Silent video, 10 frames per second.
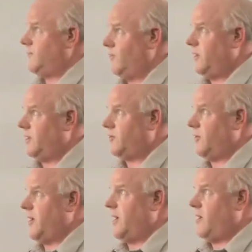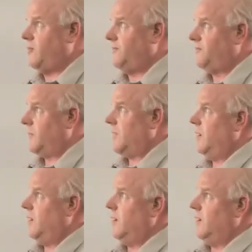for you to try out.
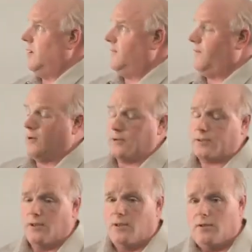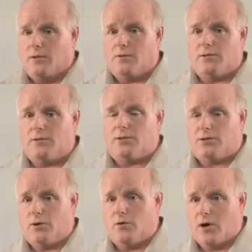First, use the
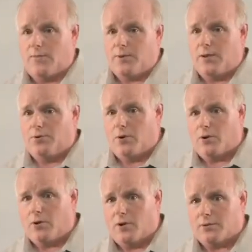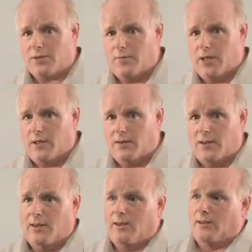show IP protocols command
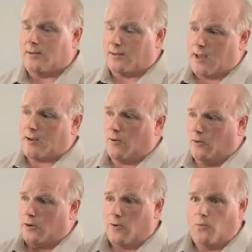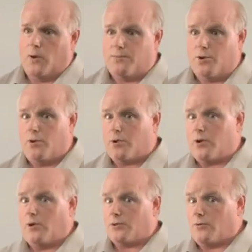to take a look at what
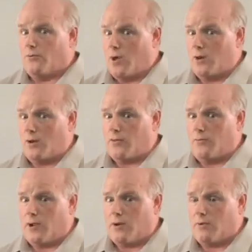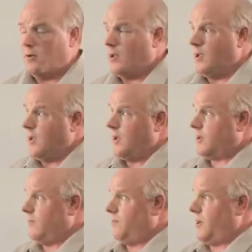protocols are running on the router and
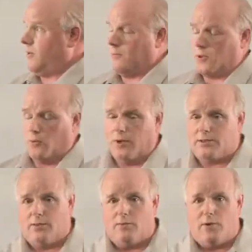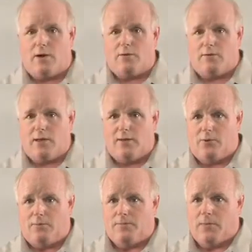compare them to what's in the routing table.